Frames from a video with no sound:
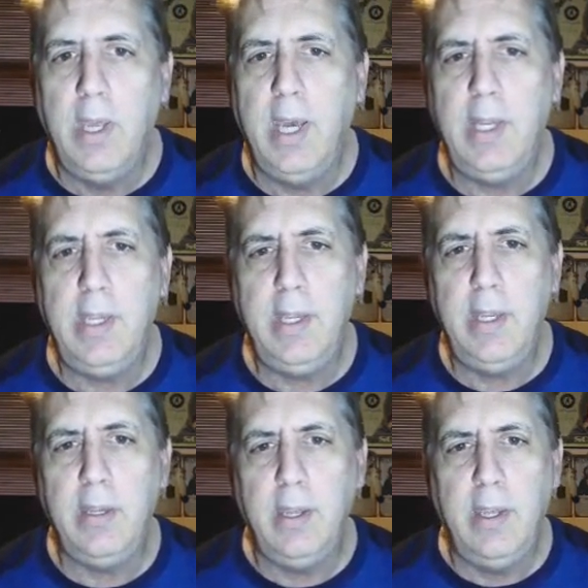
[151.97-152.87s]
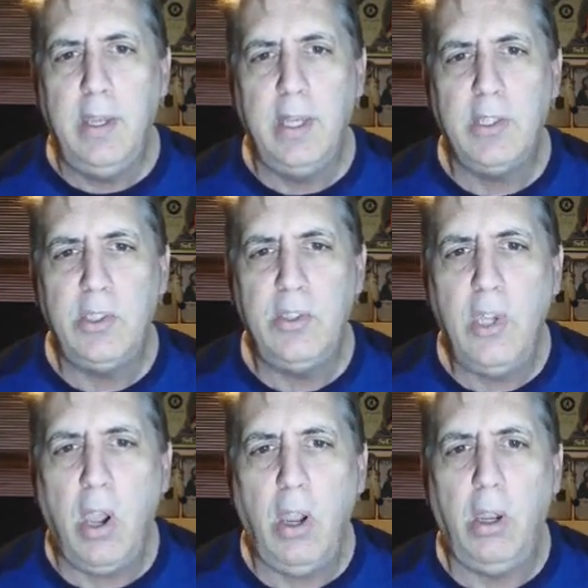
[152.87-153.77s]
how to get a
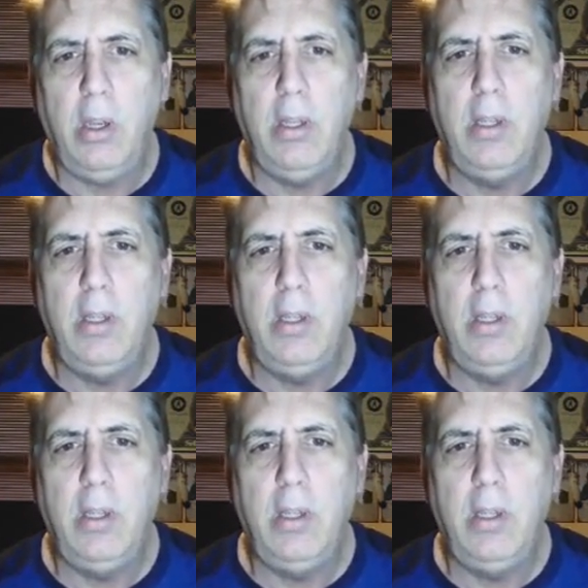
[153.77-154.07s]
start,